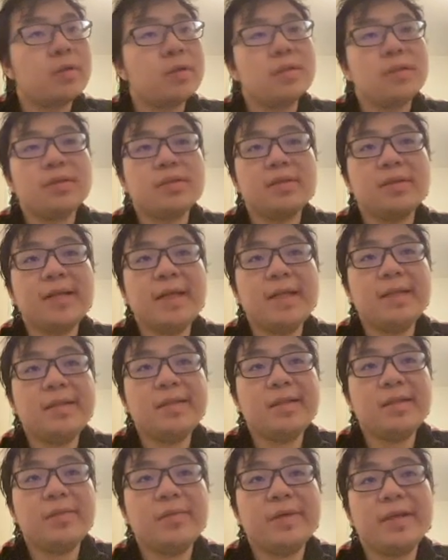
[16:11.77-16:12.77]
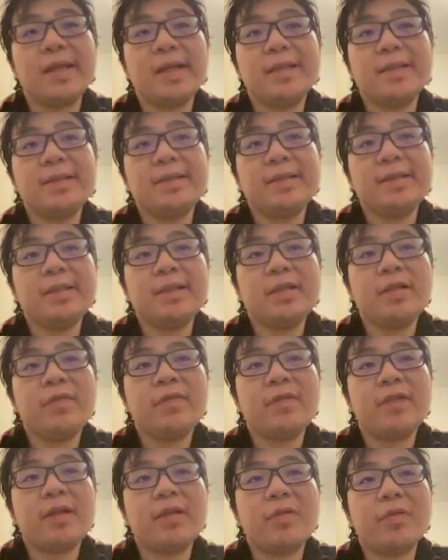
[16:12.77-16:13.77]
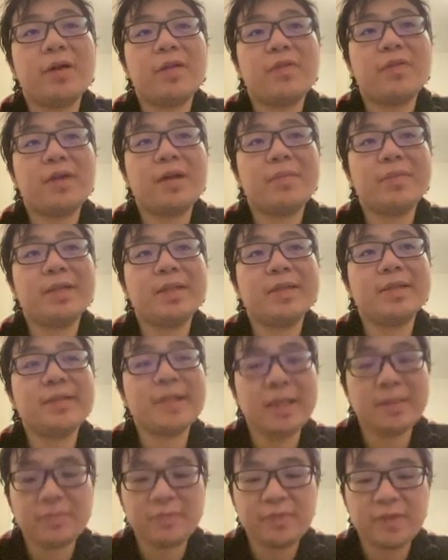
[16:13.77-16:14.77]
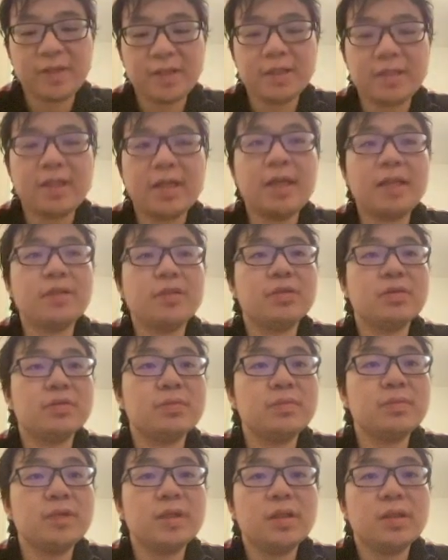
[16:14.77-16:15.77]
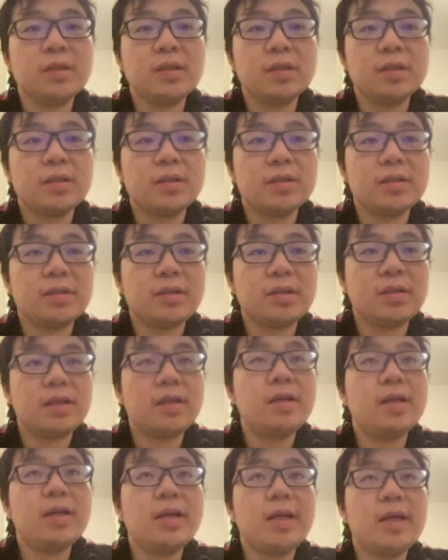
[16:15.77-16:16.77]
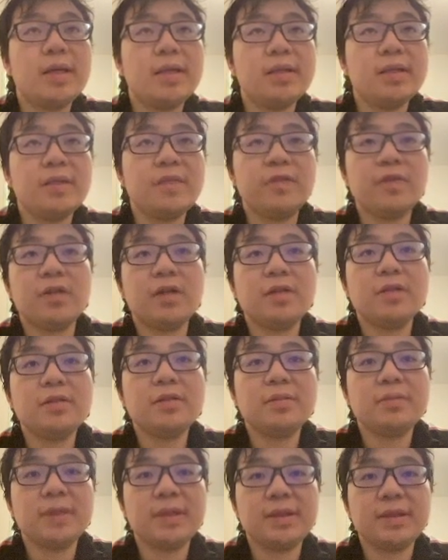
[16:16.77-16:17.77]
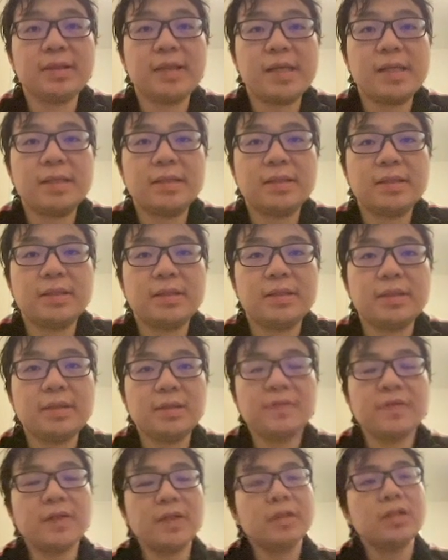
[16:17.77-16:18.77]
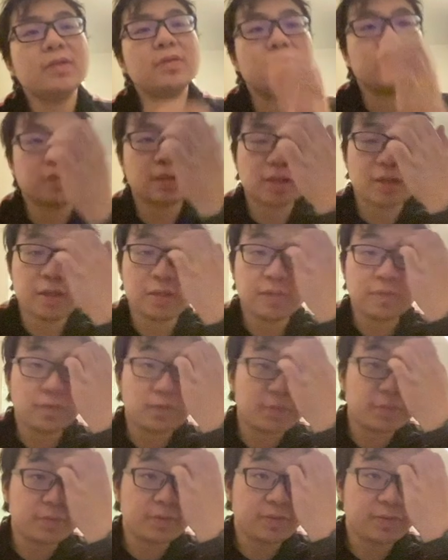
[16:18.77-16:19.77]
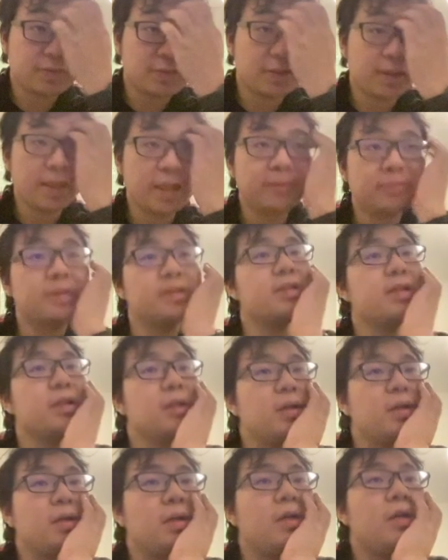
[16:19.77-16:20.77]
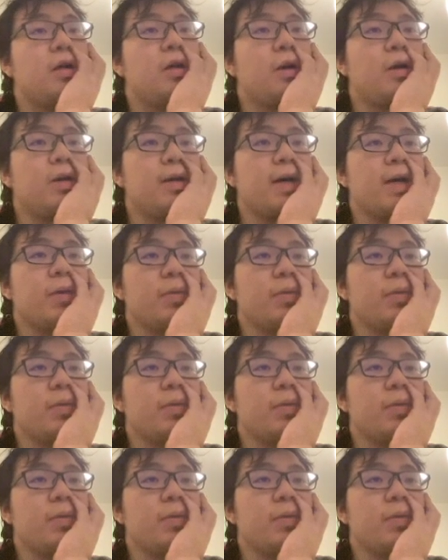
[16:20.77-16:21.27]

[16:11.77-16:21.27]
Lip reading: so that we can see if they were from the same function, I assume. And if not, it means that this function was called 4 times. Oh yeah, it